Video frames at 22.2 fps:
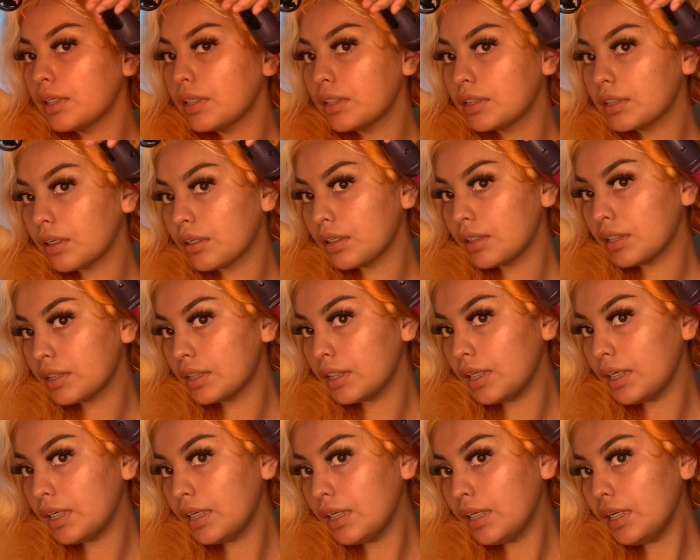
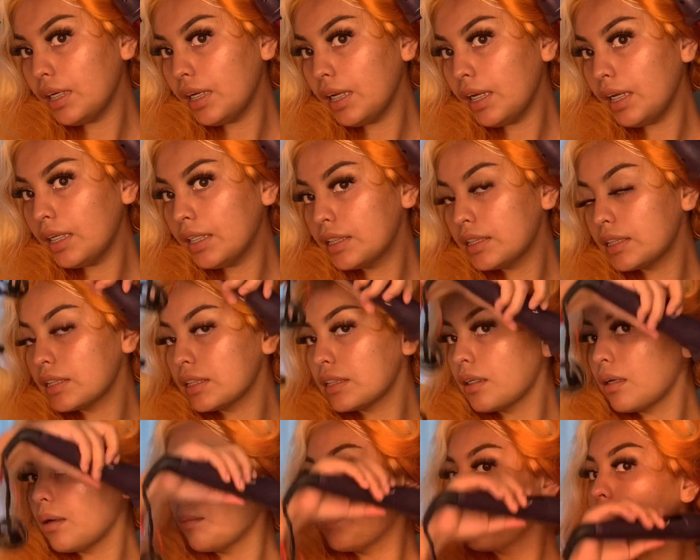honestly it needs a
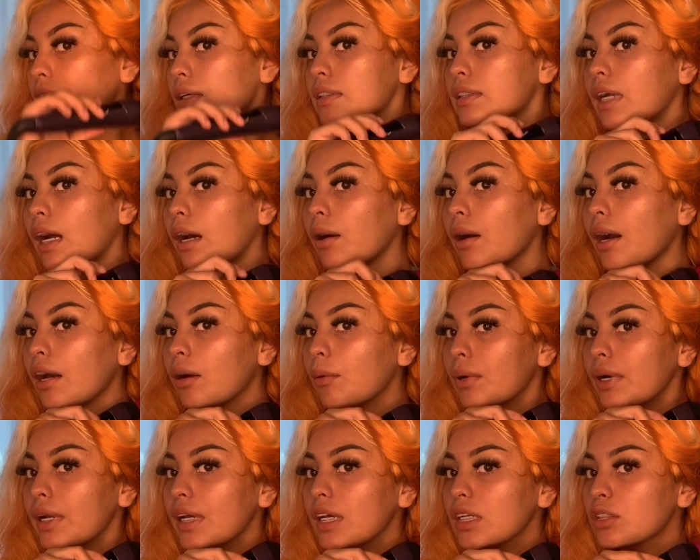bit of style. I don't want
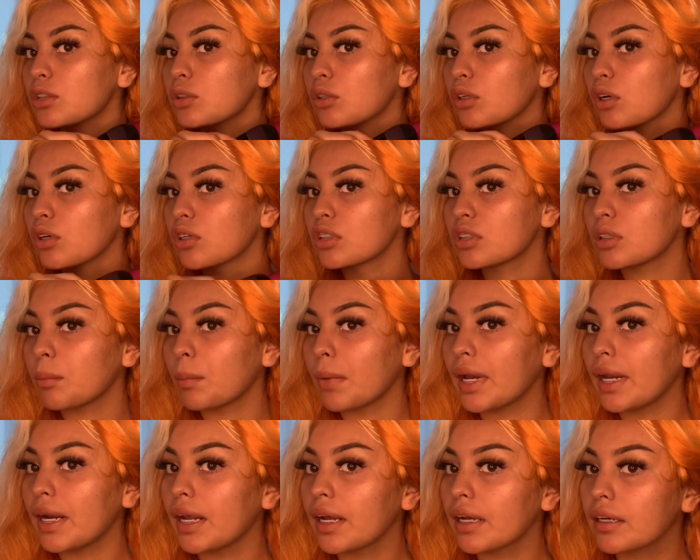to get too close to my
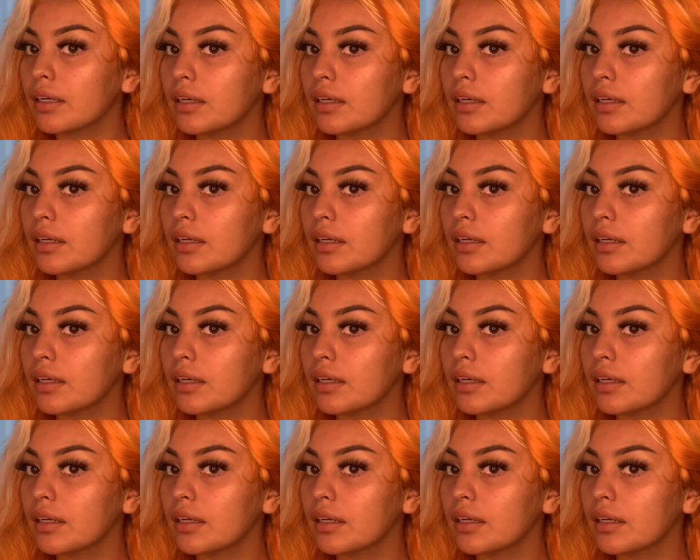neck